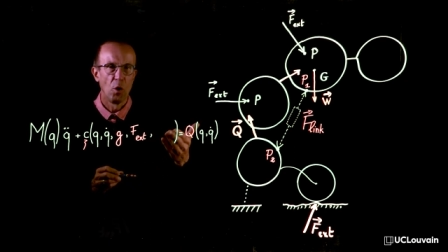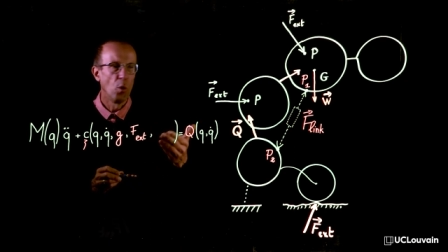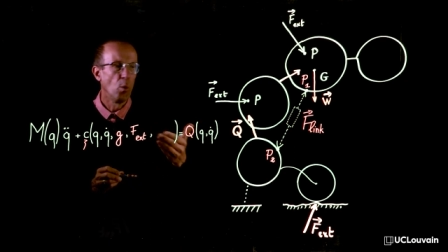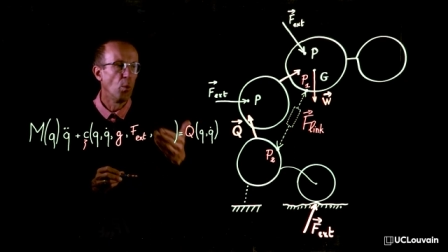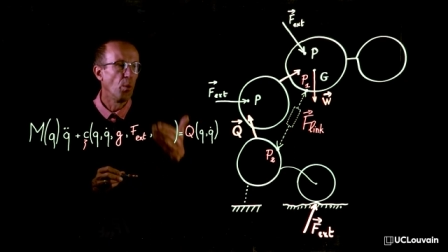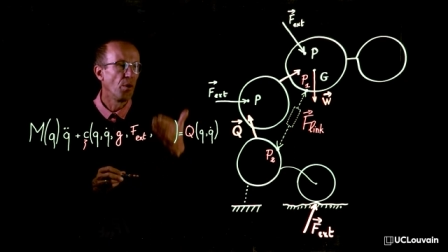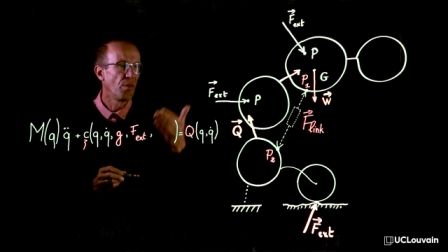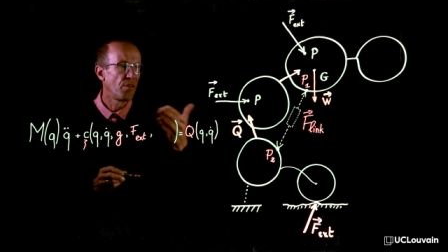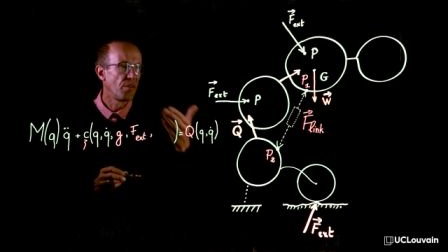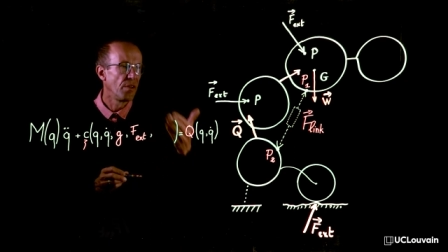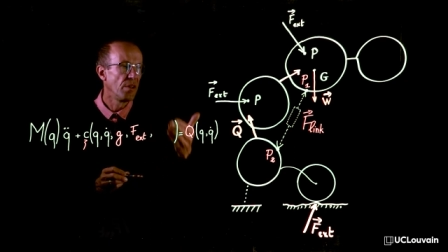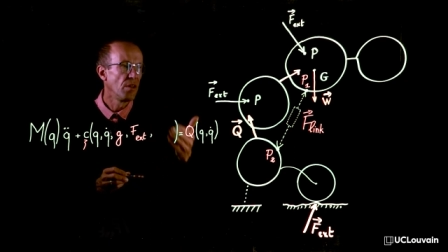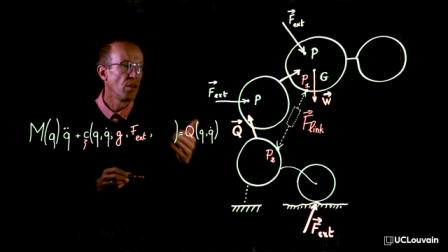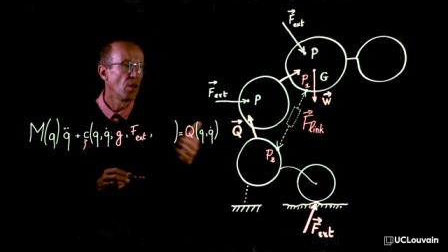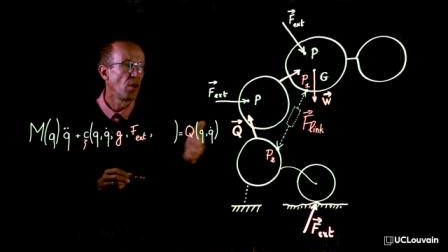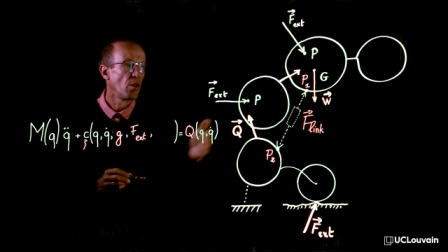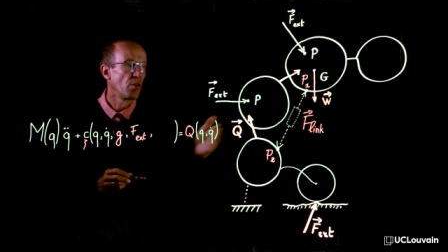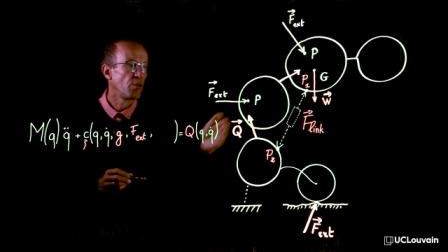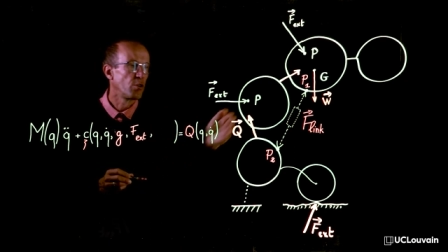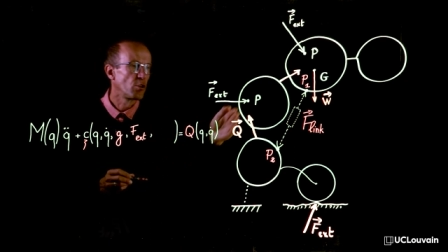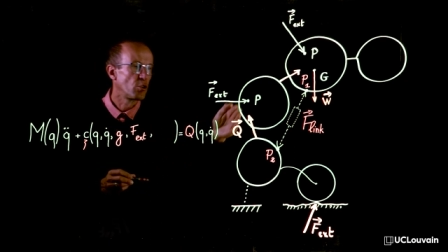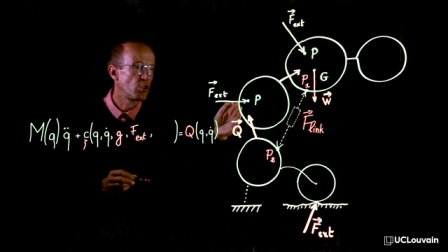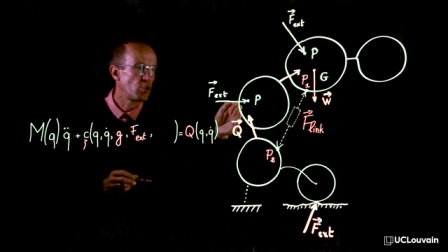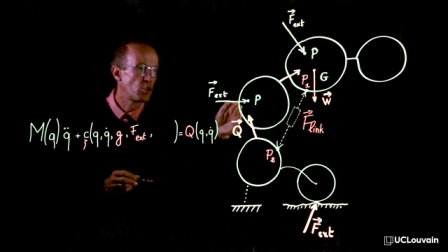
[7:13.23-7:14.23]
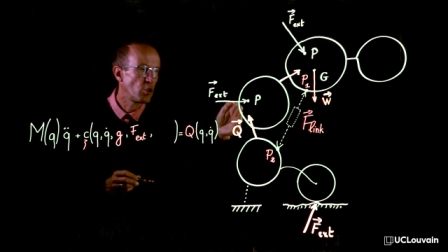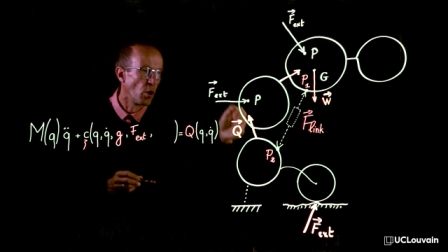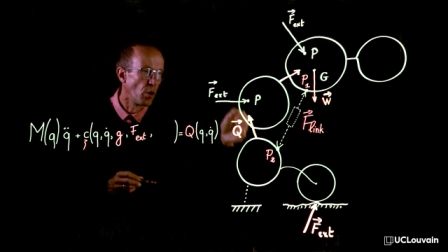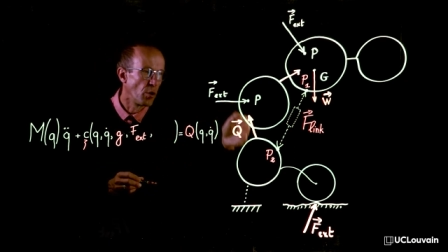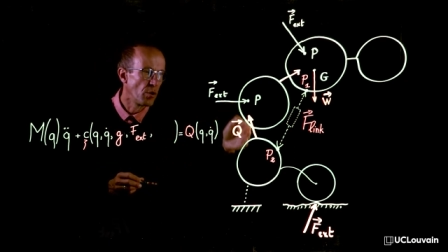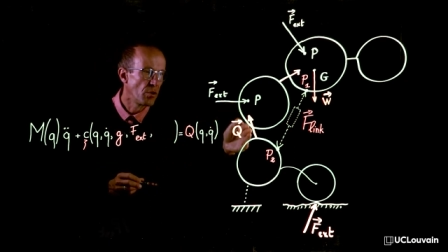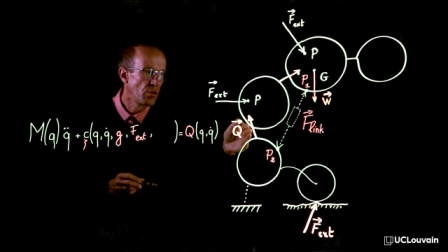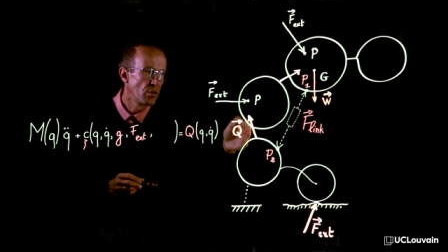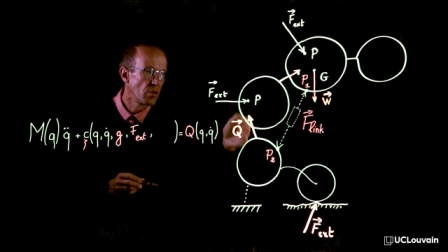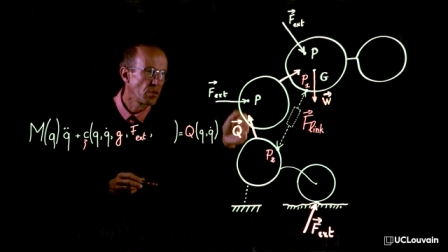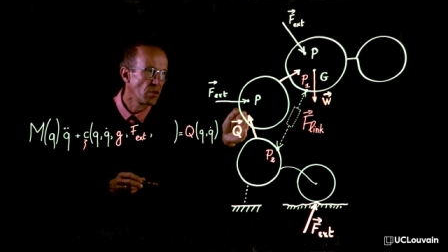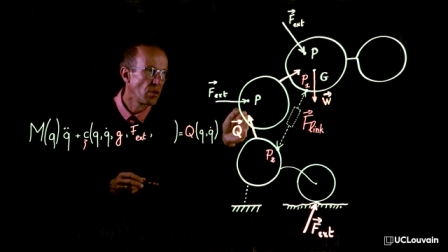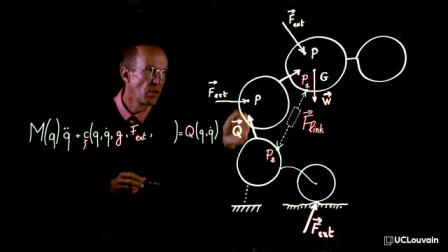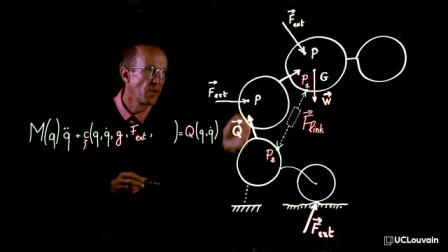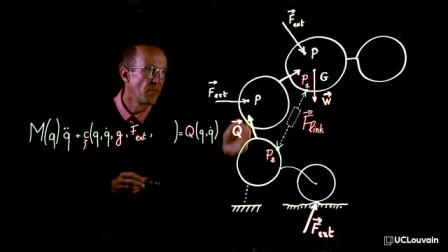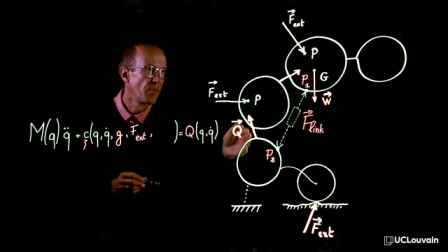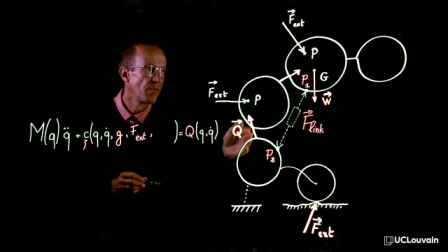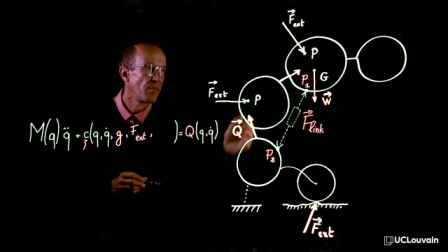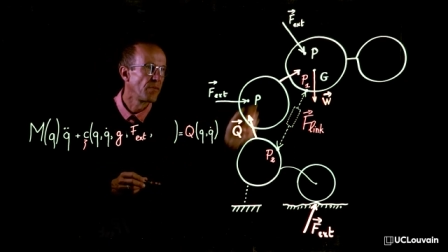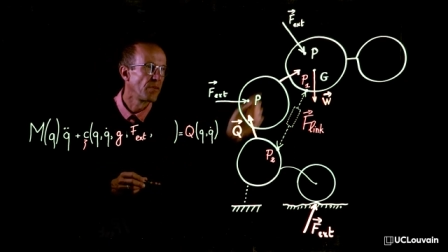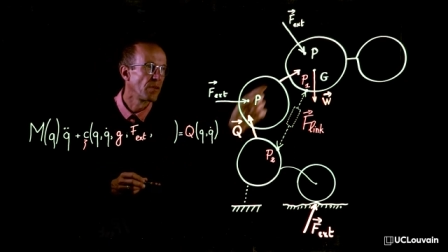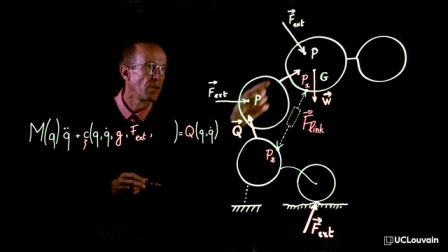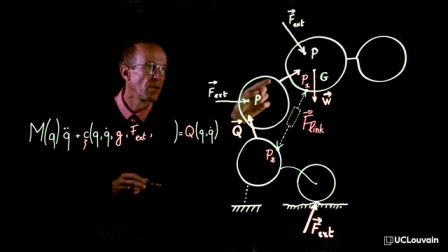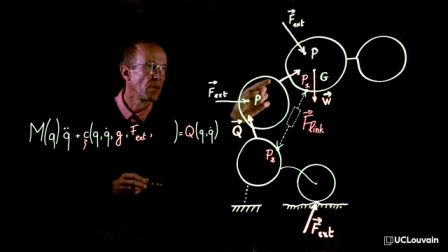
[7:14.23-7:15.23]
within the joint
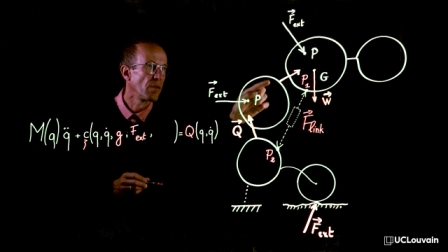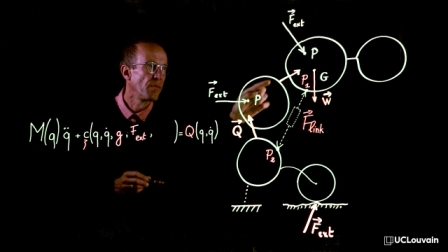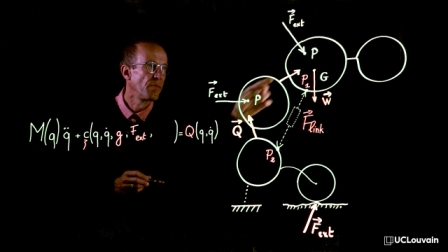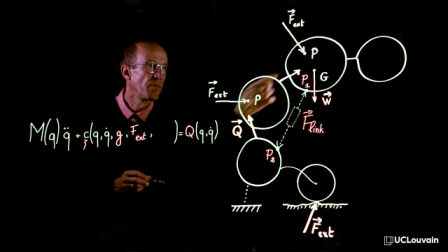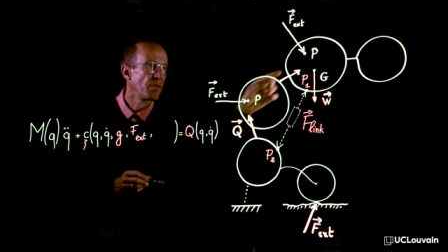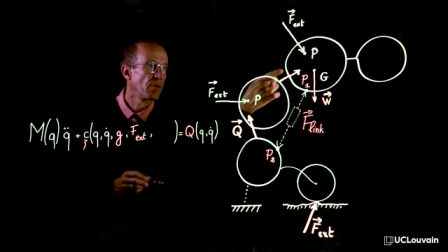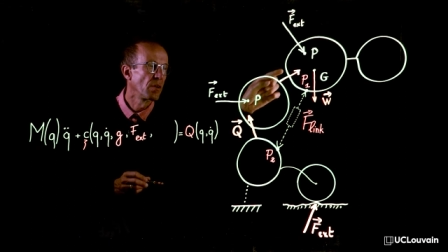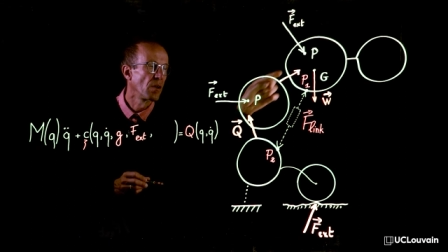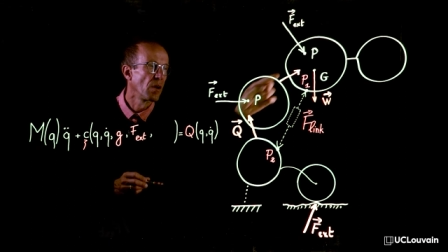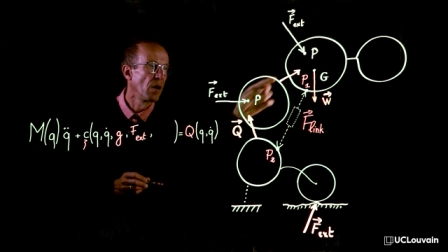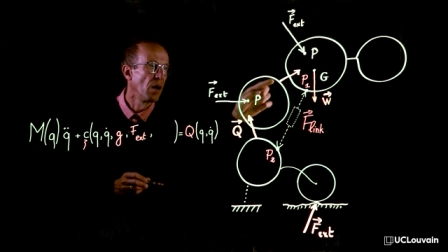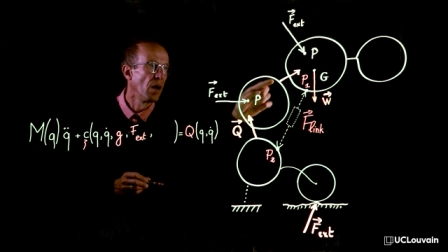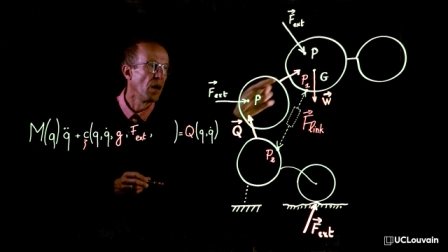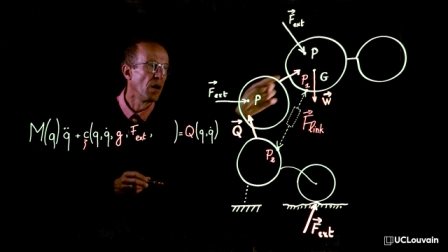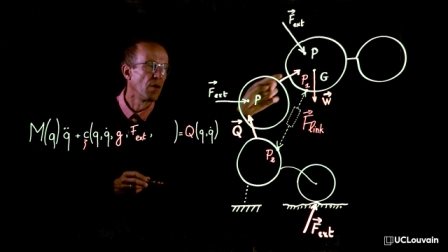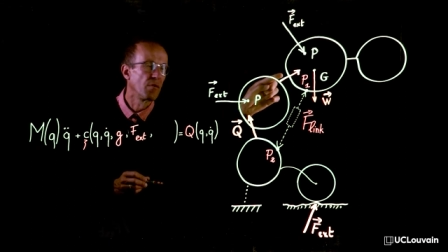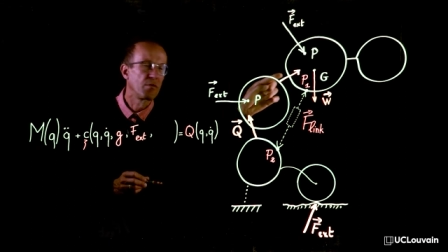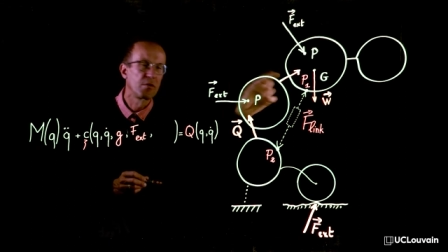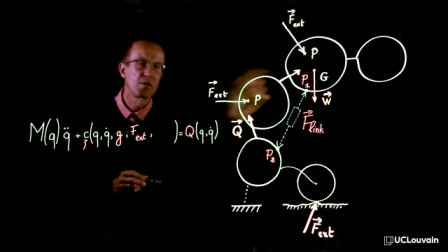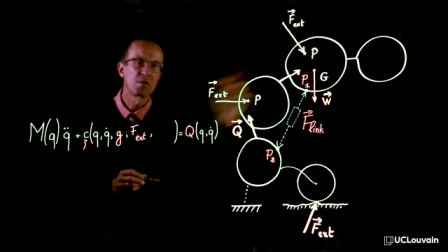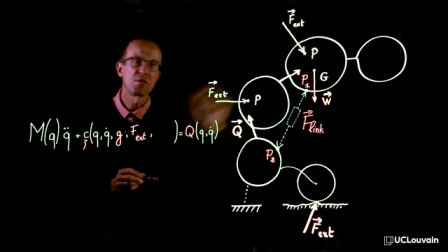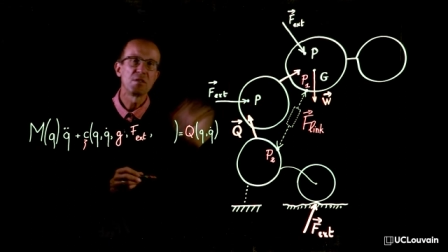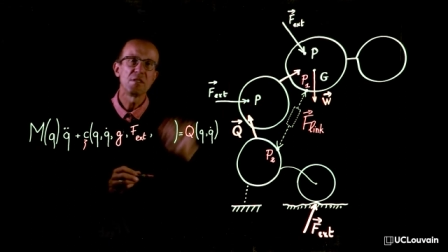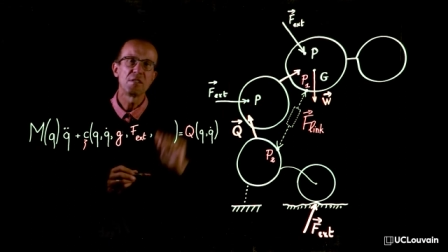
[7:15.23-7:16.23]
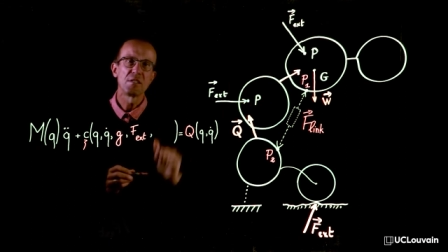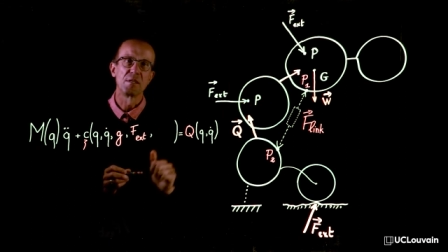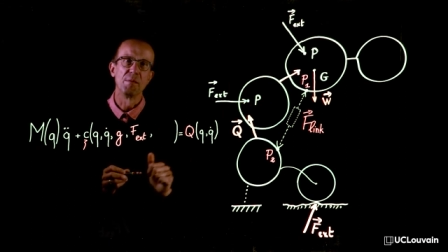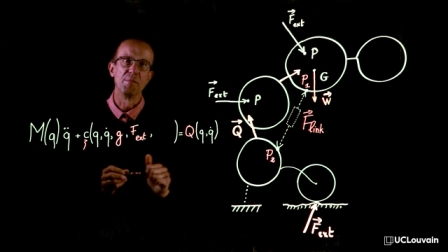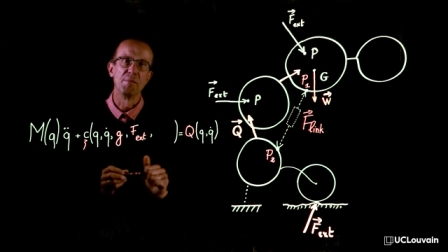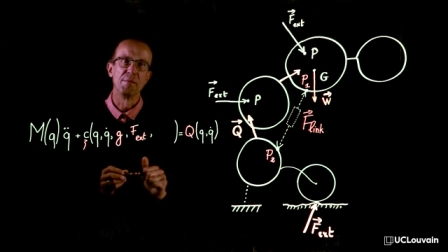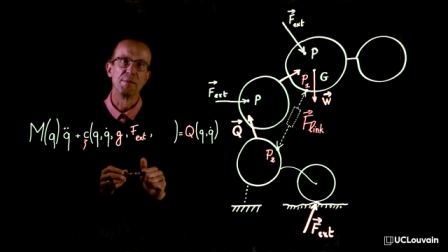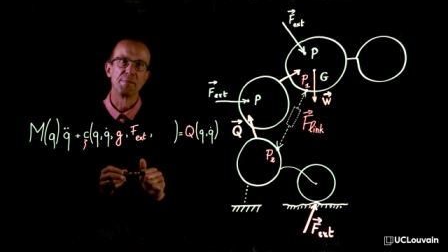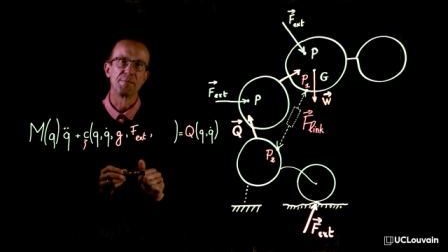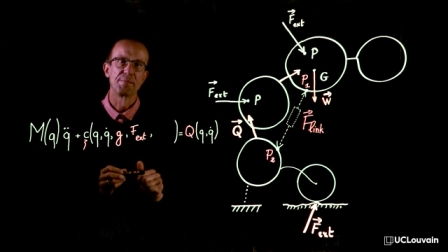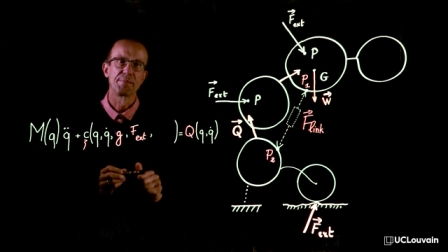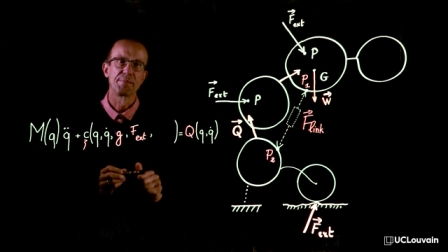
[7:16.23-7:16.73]
of the system.